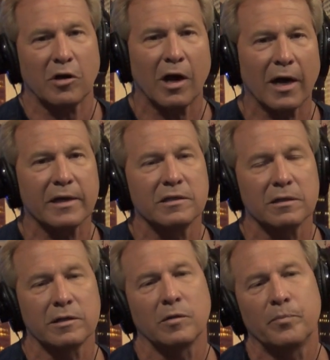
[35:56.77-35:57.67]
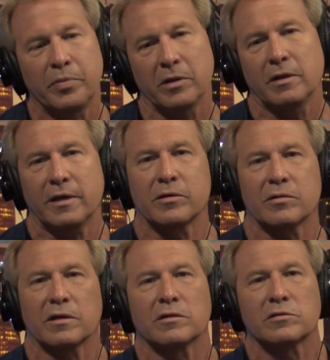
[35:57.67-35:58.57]
talking to little Billy or
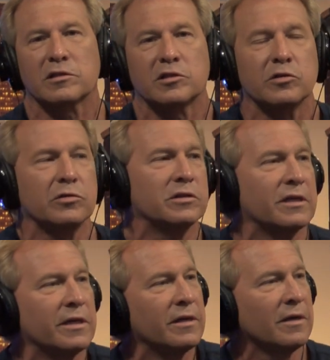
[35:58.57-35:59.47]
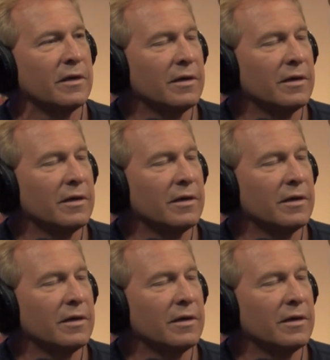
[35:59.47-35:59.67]
little Susie.